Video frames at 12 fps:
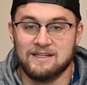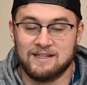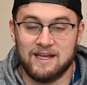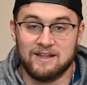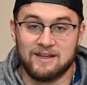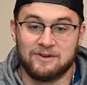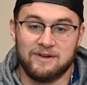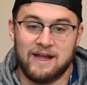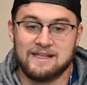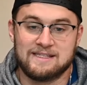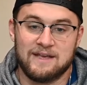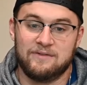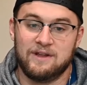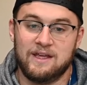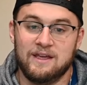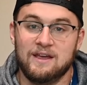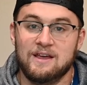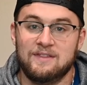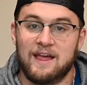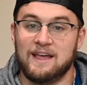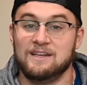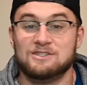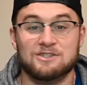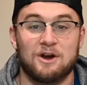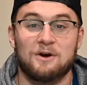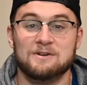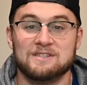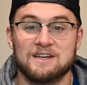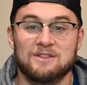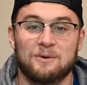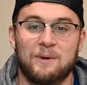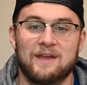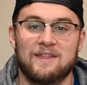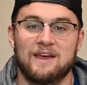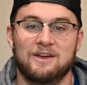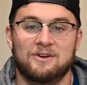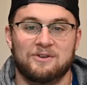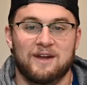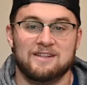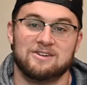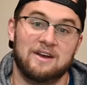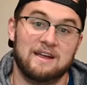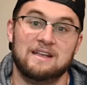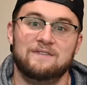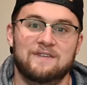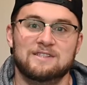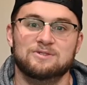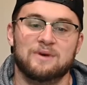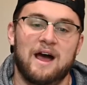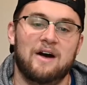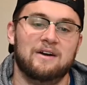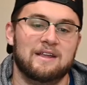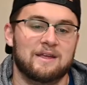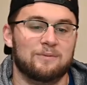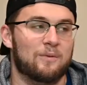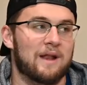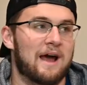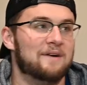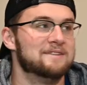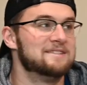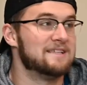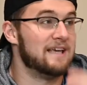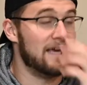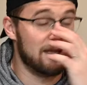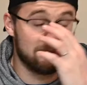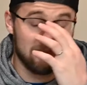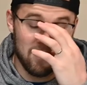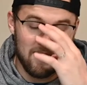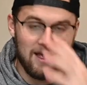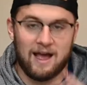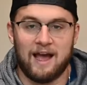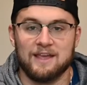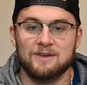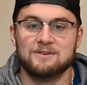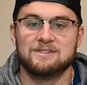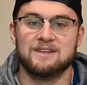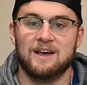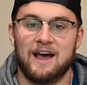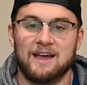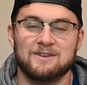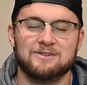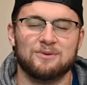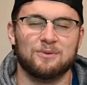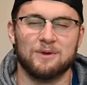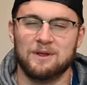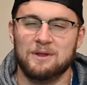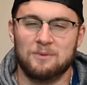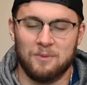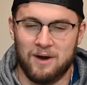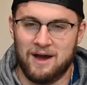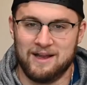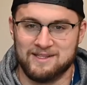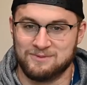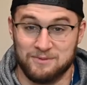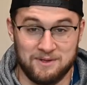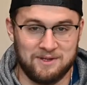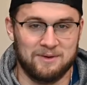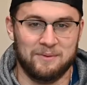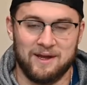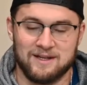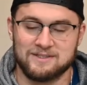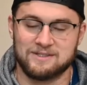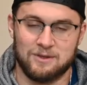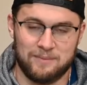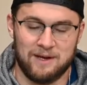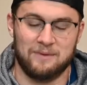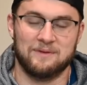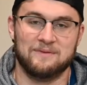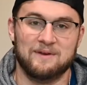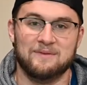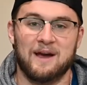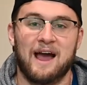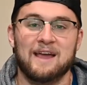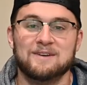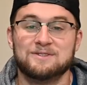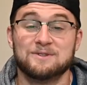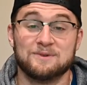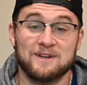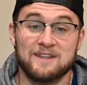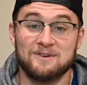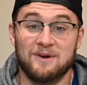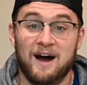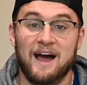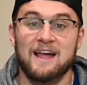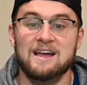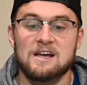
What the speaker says: the creativity that he shows in the way that he creates our individuality. When I was a kid, I used to really want, it's really weird, so bear with me, but I used to really want